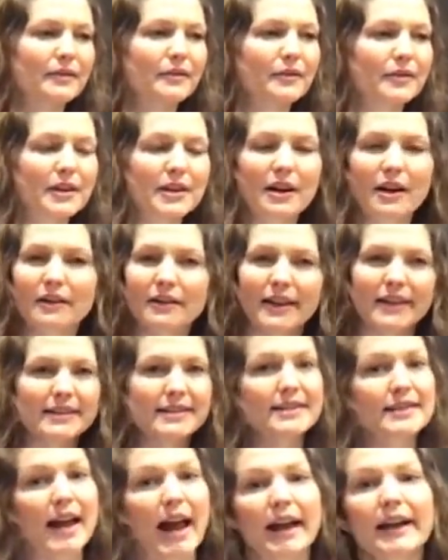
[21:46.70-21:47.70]
we call it like
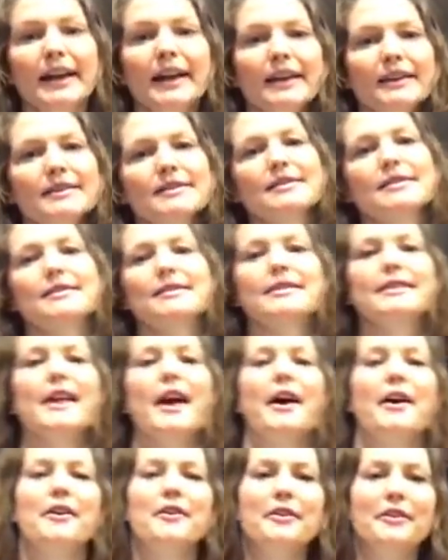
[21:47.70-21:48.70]
sightings, you
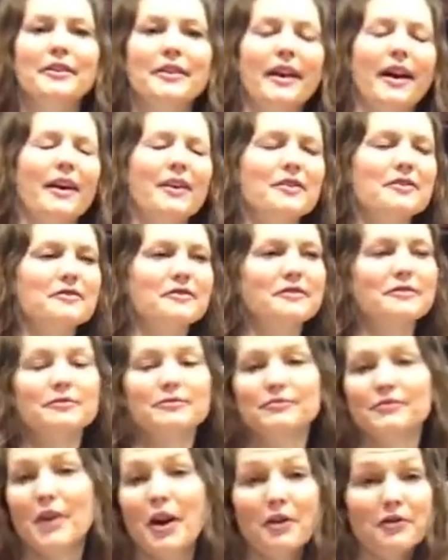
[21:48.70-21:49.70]
know,
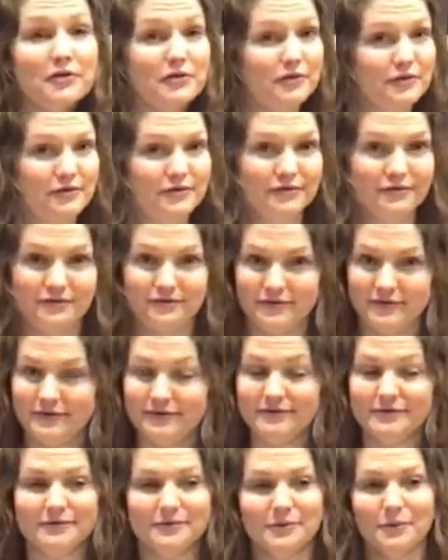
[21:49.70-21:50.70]
of
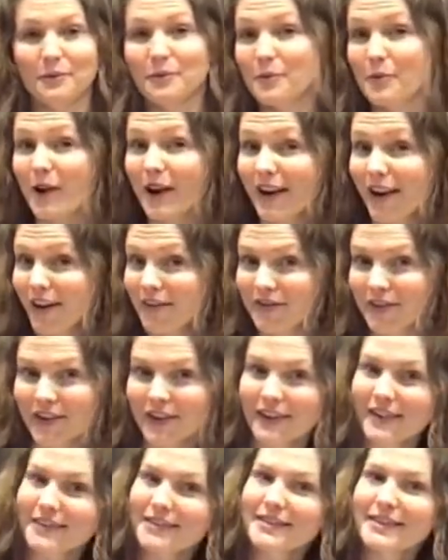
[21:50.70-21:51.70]

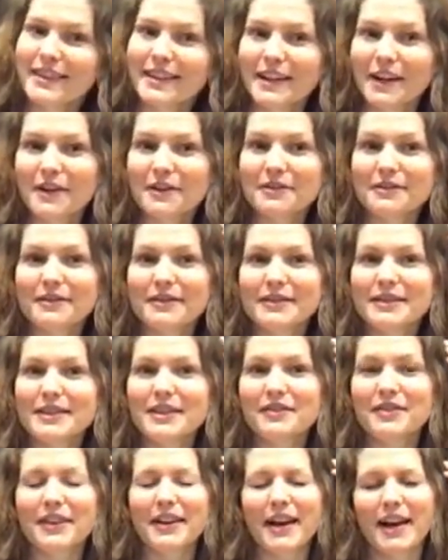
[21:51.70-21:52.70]
whatever, you know,
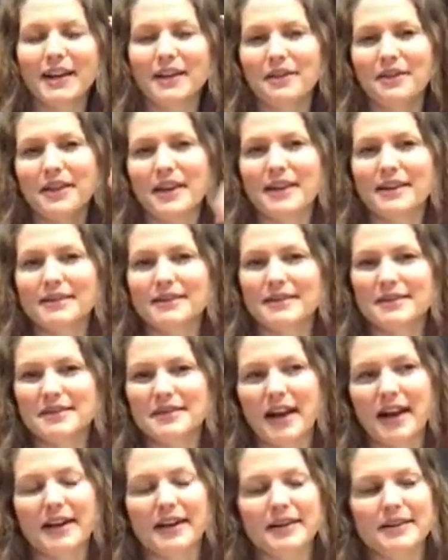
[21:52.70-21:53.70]
different kind of things,
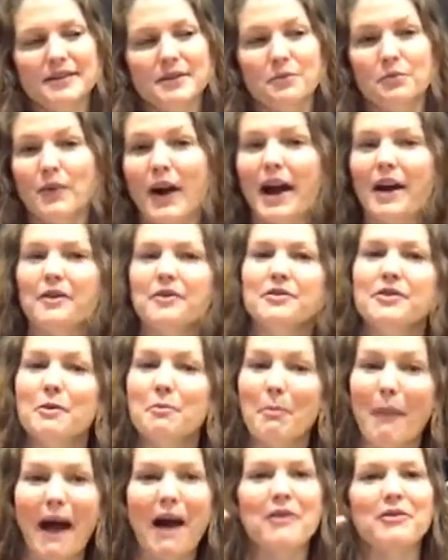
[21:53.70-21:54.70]
sightings around the
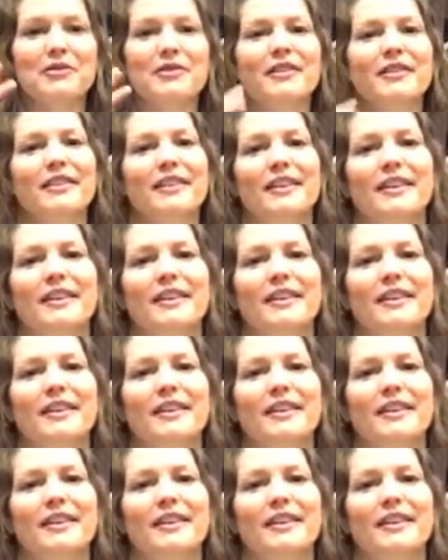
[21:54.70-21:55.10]
mountain.